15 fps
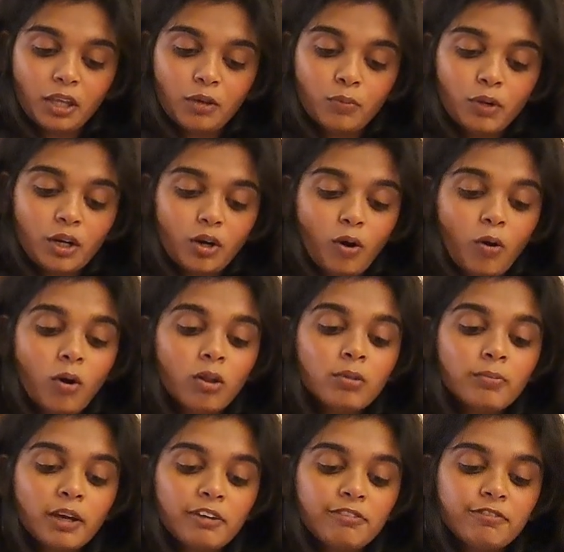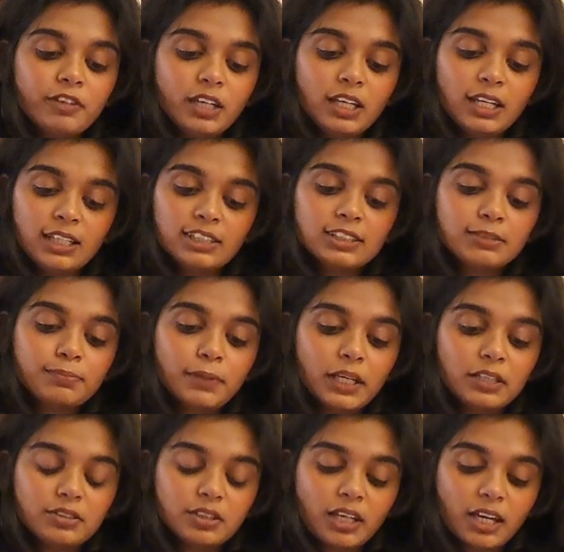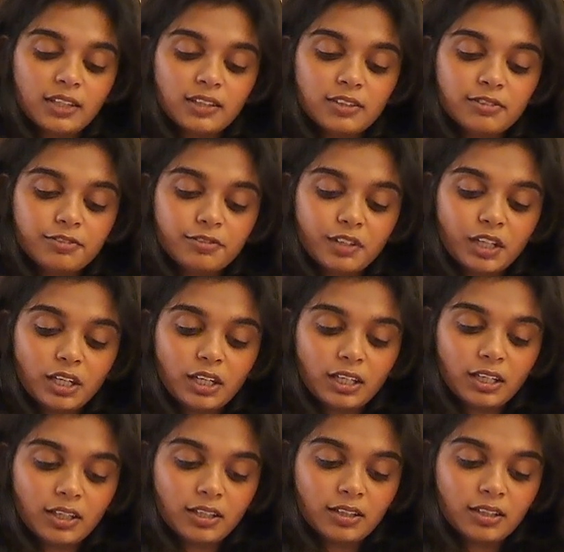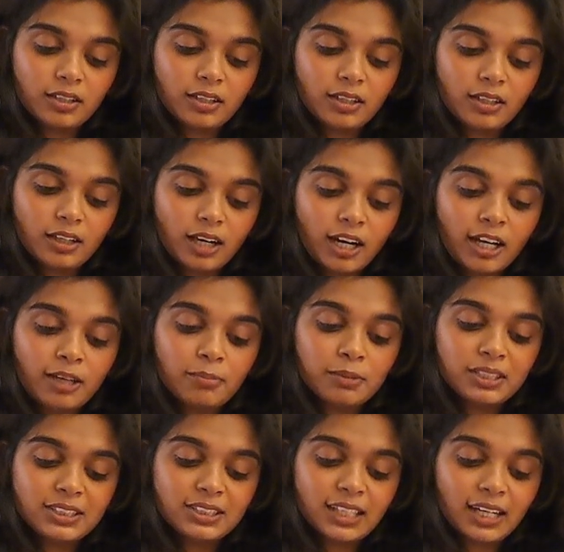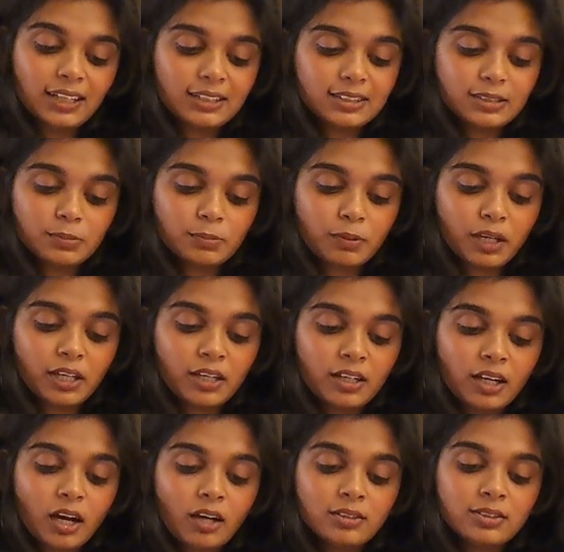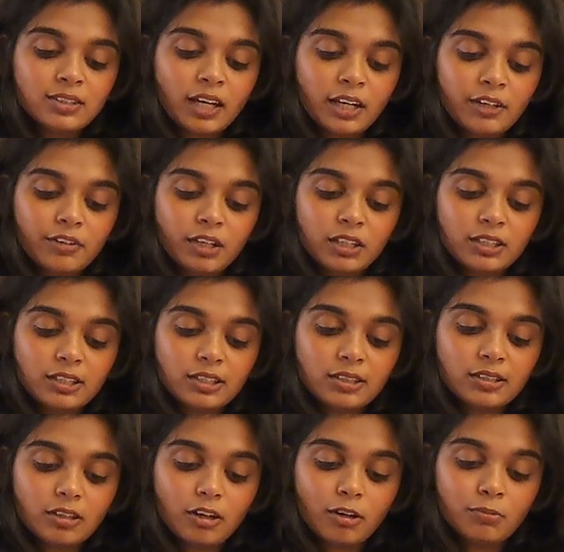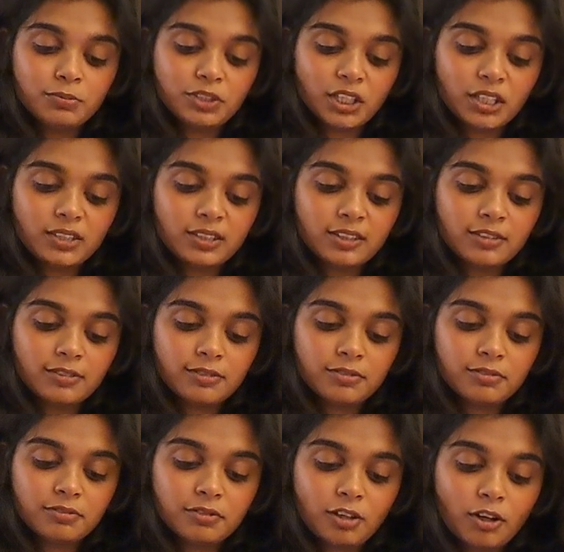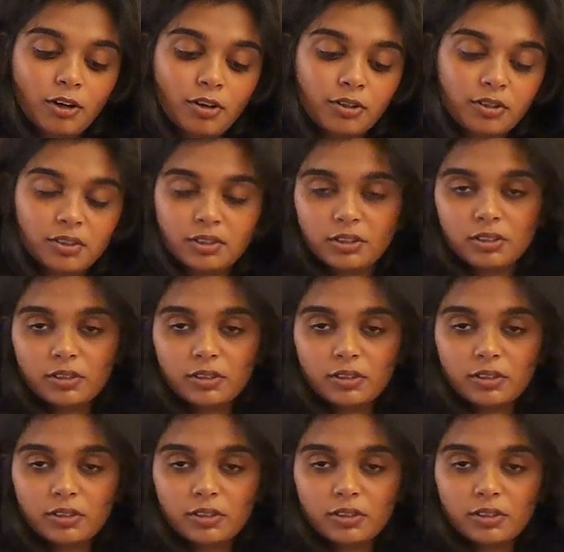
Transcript: where all my feelings play together freely. I am attacked by an undirected, objective horror.